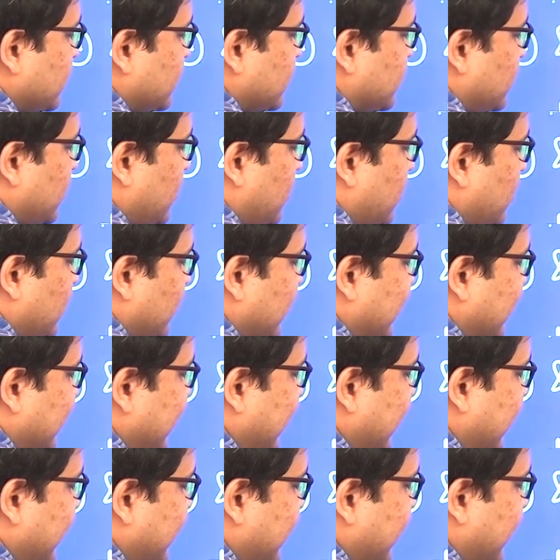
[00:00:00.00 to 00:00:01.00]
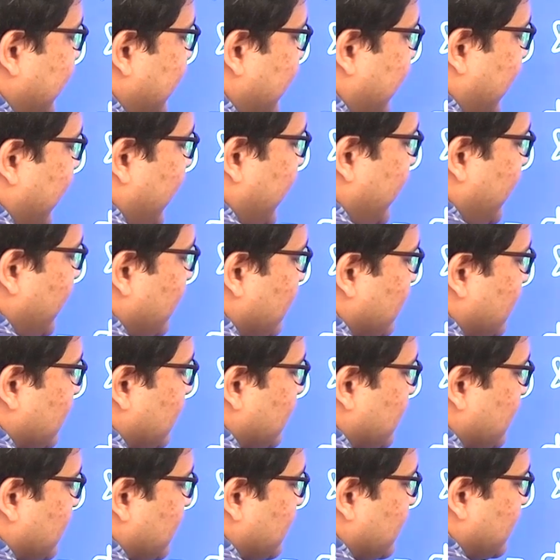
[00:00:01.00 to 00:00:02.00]
So d dk,
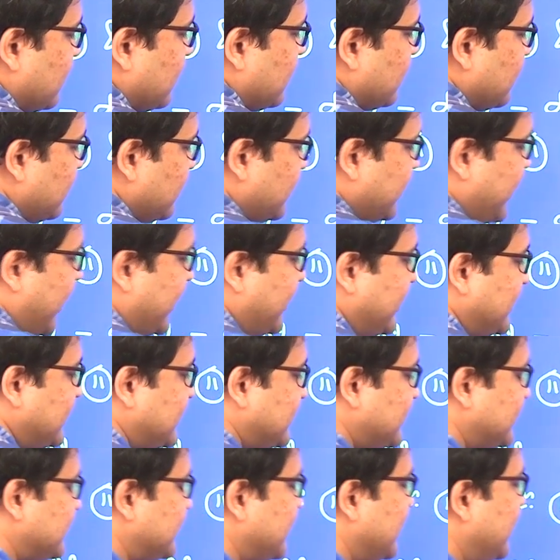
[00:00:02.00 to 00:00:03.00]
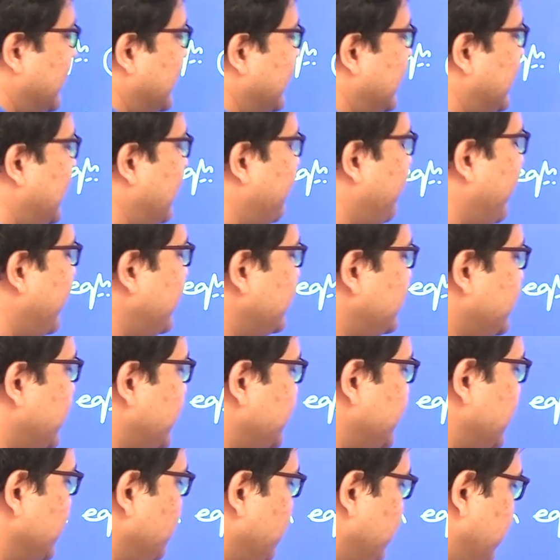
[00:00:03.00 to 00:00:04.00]
that is
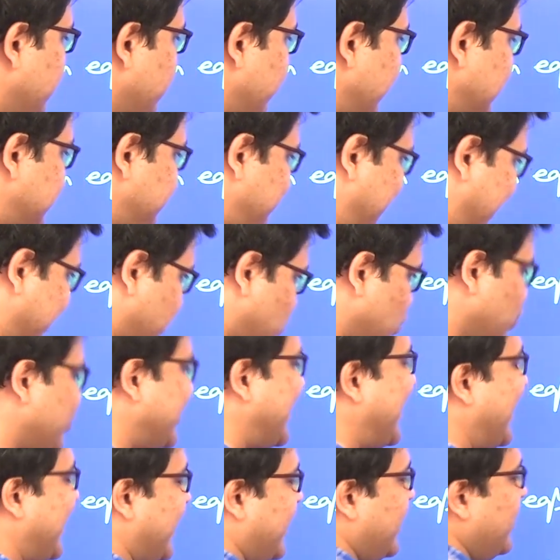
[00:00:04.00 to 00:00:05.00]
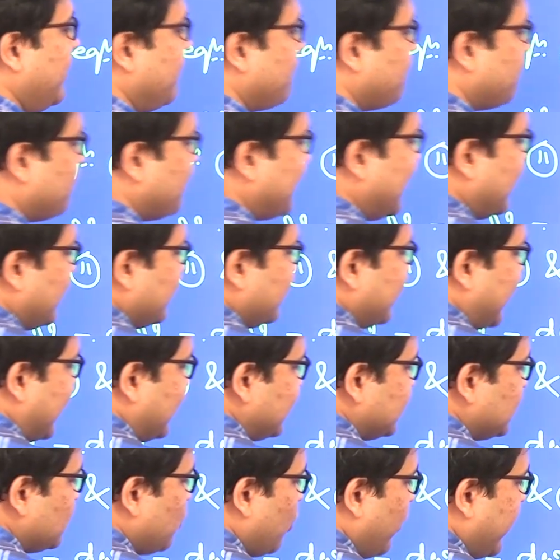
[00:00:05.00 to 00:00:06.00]
differentiation with respect to k,
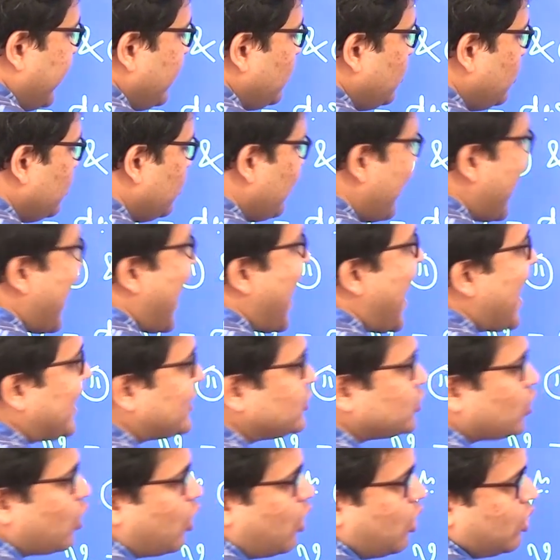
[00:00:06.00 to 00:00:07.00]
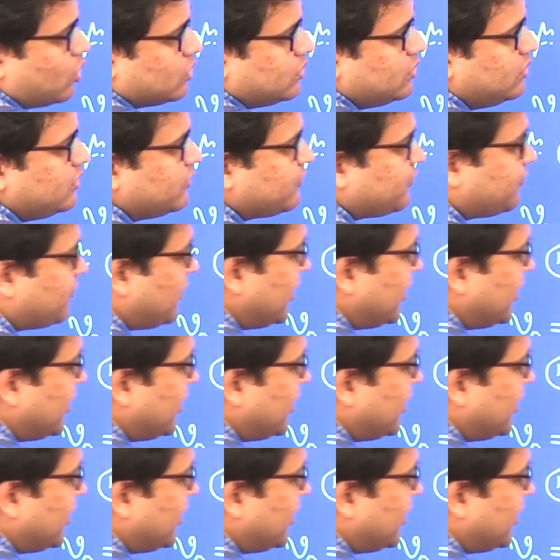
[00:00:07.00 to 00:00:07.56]
that is going to act on